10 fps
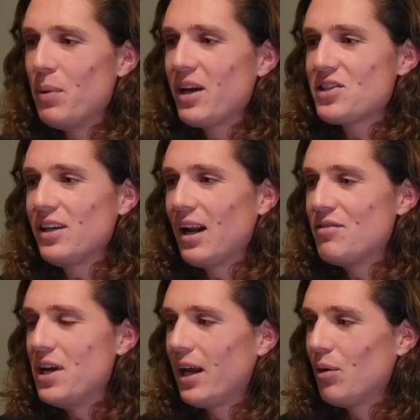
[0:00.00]
biggest thing that
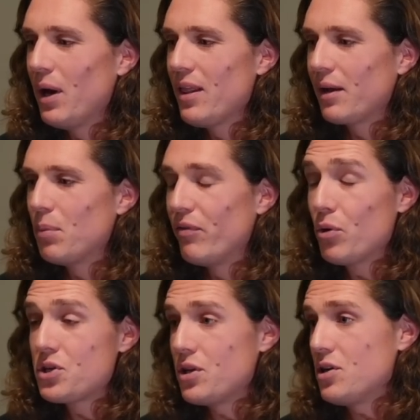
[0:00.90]
I've taken away, like,
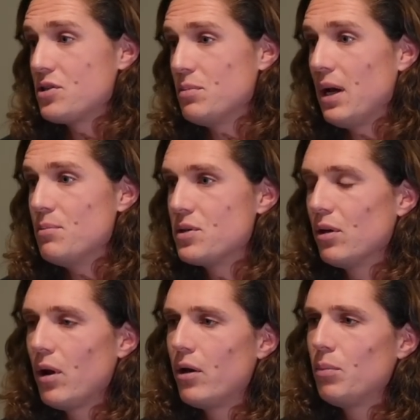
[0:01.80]
before start sometimes,
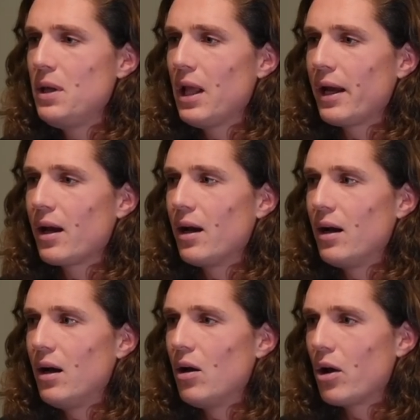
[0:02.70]
they'll it'll be like
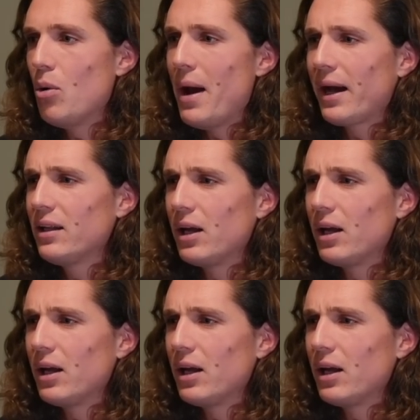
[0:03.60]
I'll go back and